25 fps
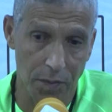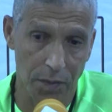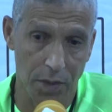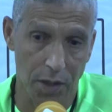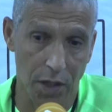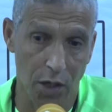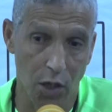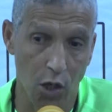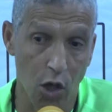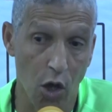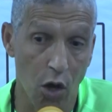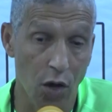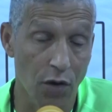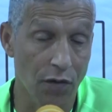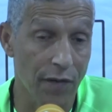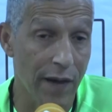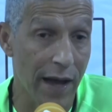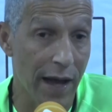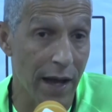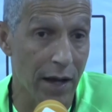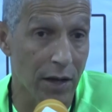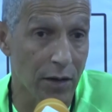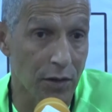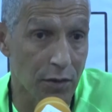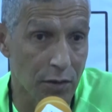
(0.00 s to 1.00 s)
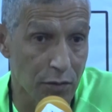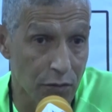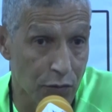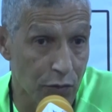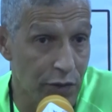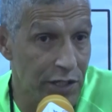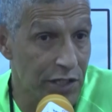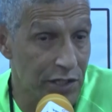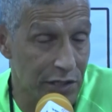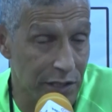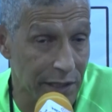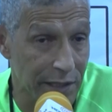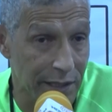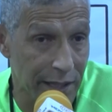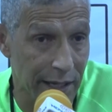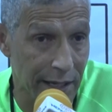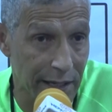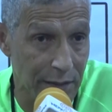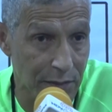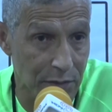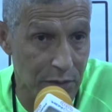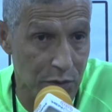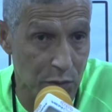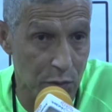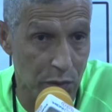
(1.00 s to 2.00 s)
a lot of our recent
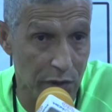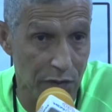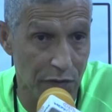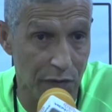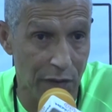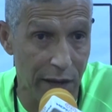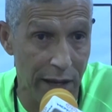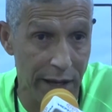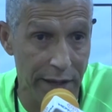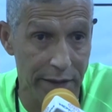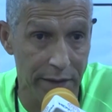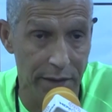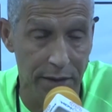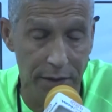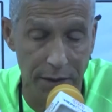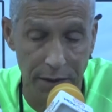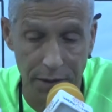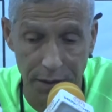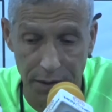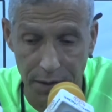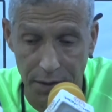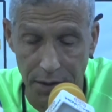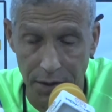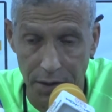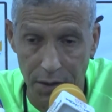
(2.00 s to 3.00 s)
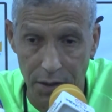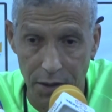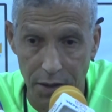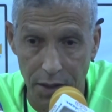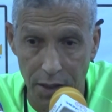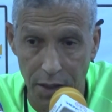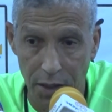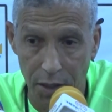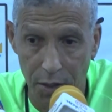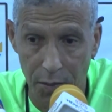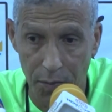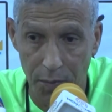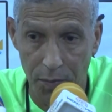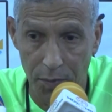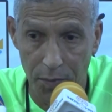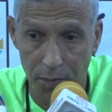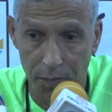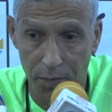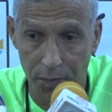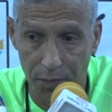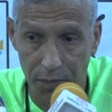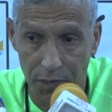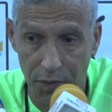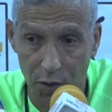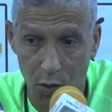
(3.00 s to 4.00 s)
games, we've had
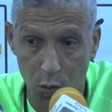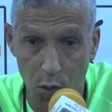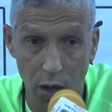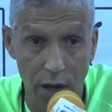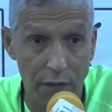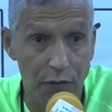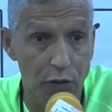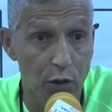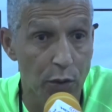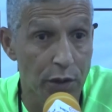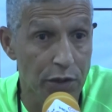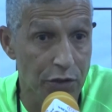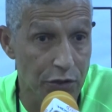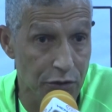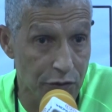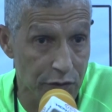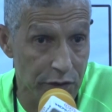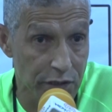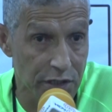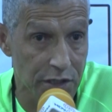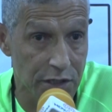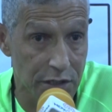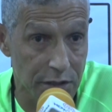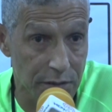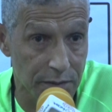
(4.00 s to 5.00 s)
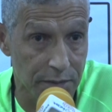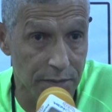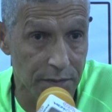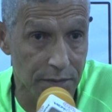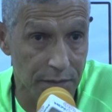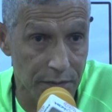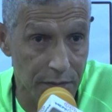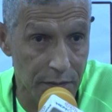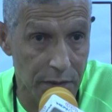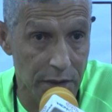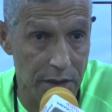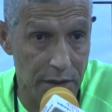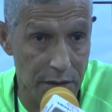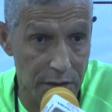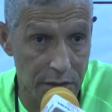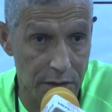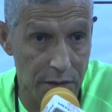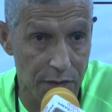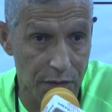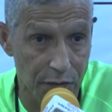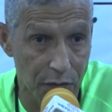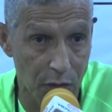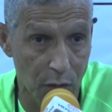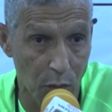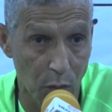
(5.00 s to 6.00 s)
quite a few injuries, and
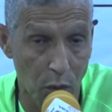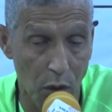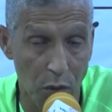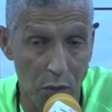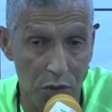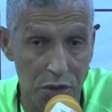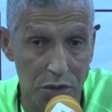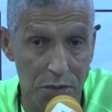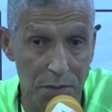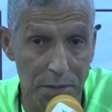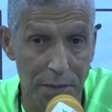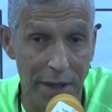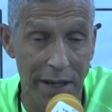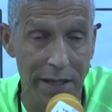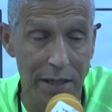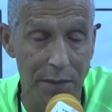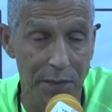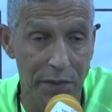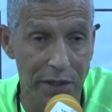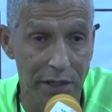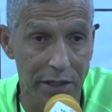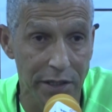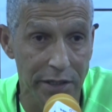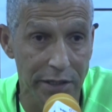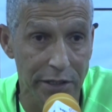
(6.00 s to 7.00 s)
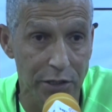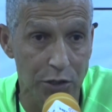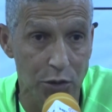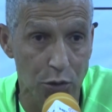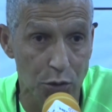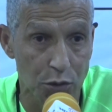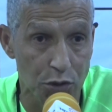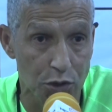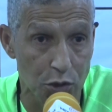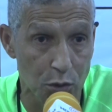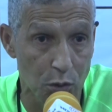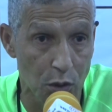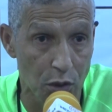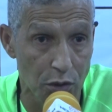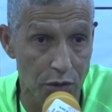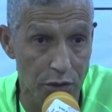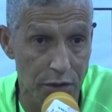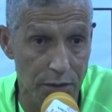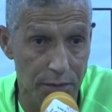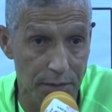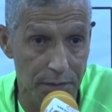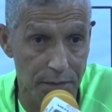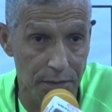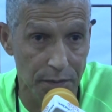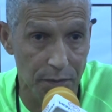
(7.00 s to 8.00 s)
for what was maybe an initial squad,
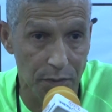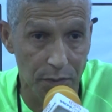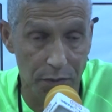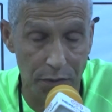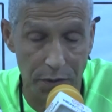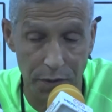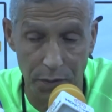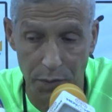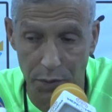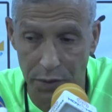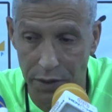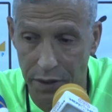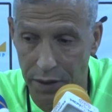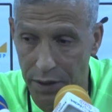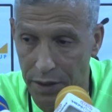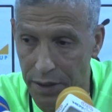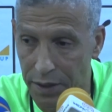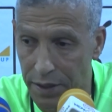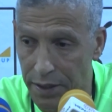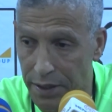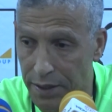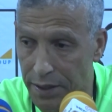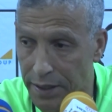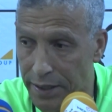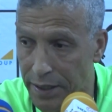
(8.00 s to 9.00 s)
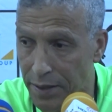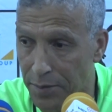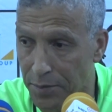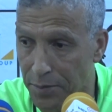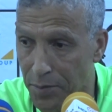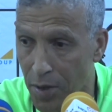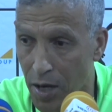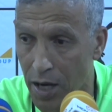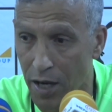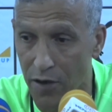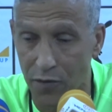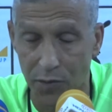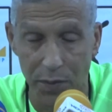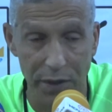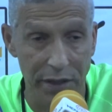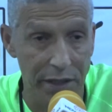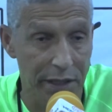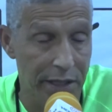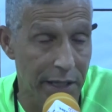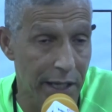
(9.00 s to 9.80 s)
it might have been a